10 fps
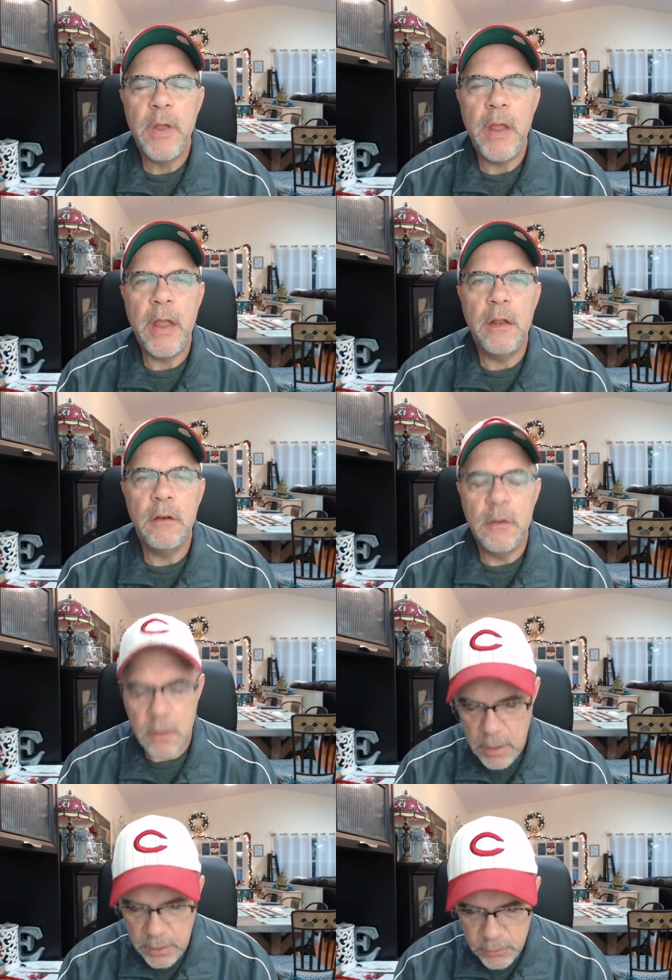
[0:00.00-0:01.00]
And,
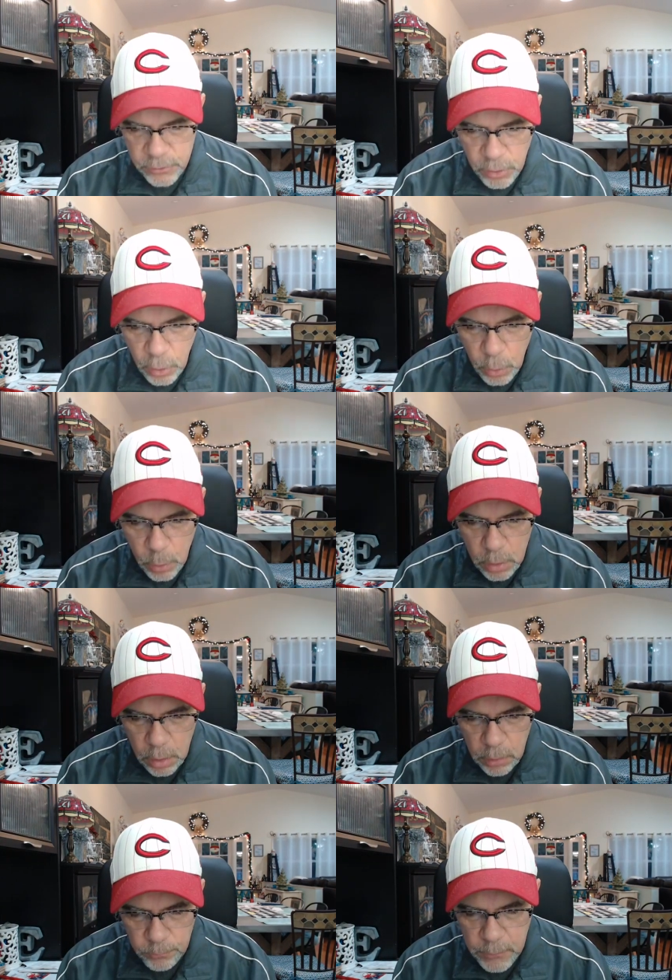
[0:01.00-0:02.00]
and so
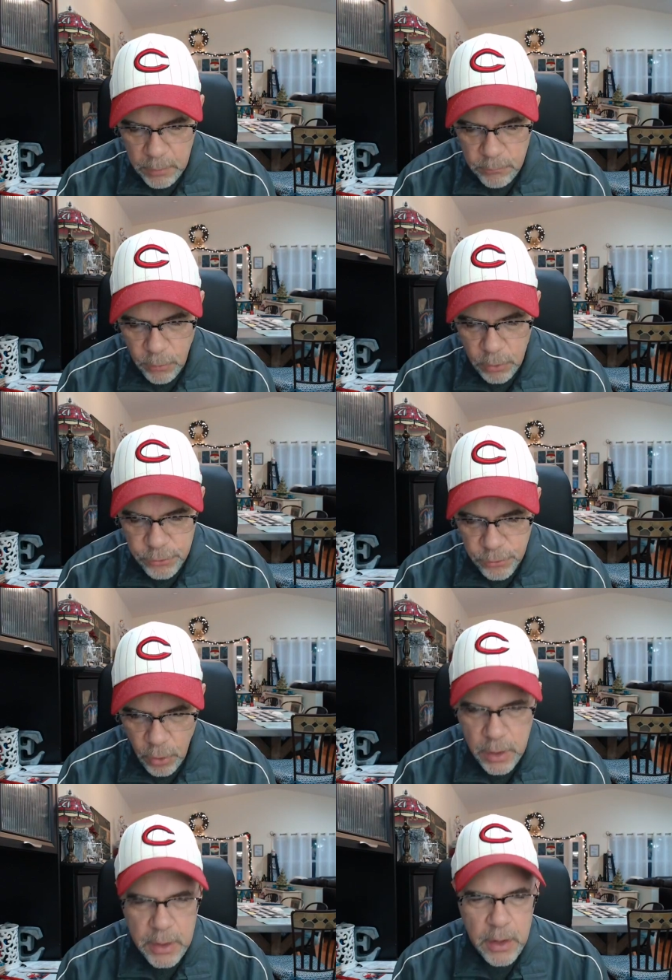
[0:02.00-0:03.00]
in verse
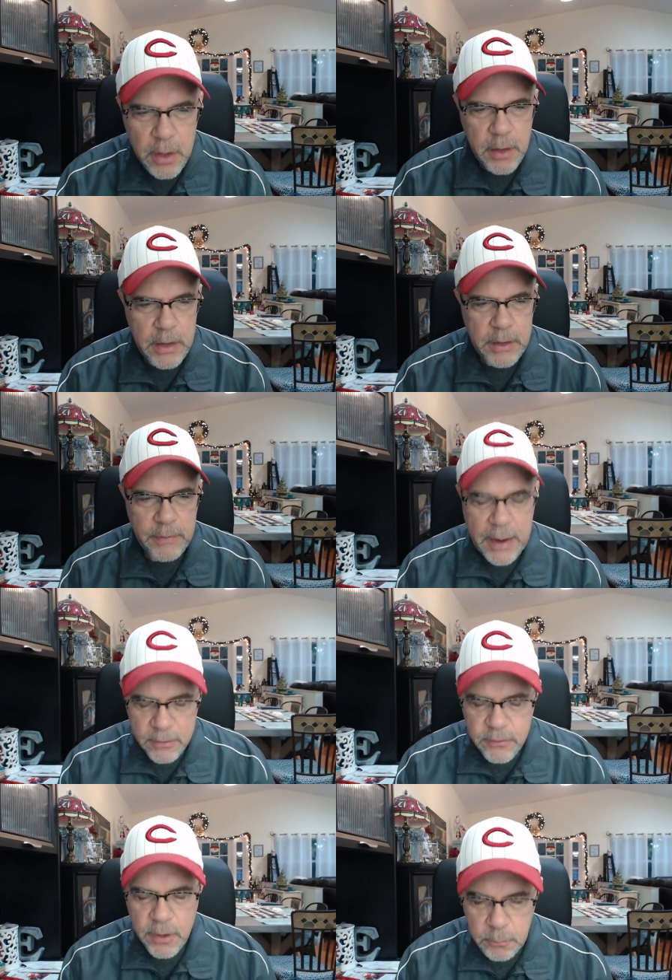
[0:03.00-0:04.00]
30, in that
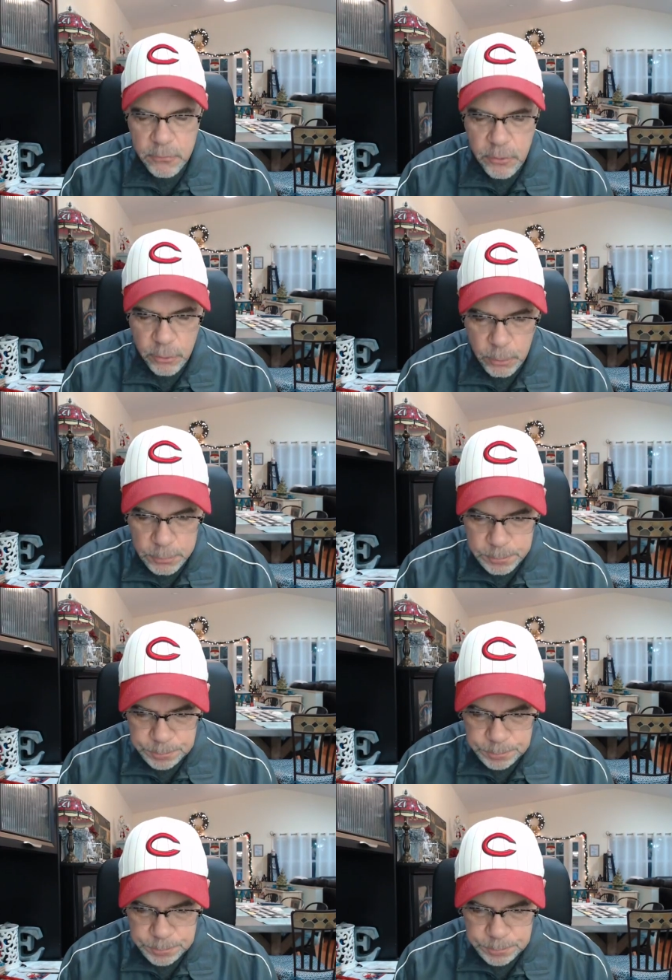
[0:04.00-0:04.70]
attempt to